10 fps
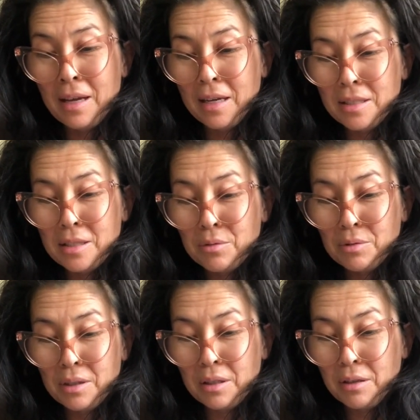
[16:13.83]
I just
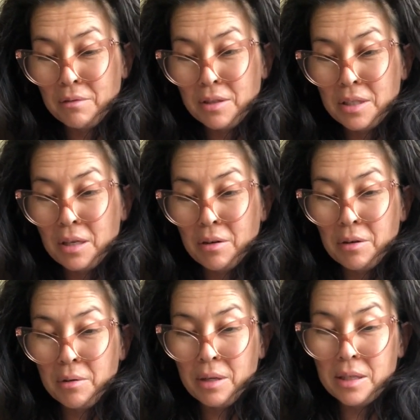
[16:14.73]
really love the
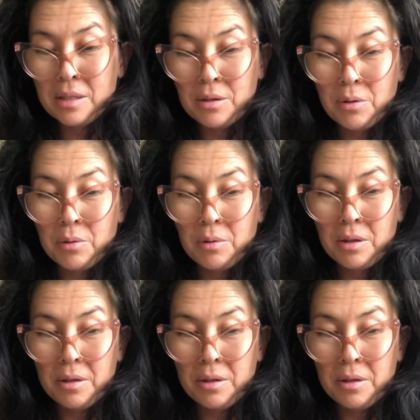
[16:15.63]
tarot, and so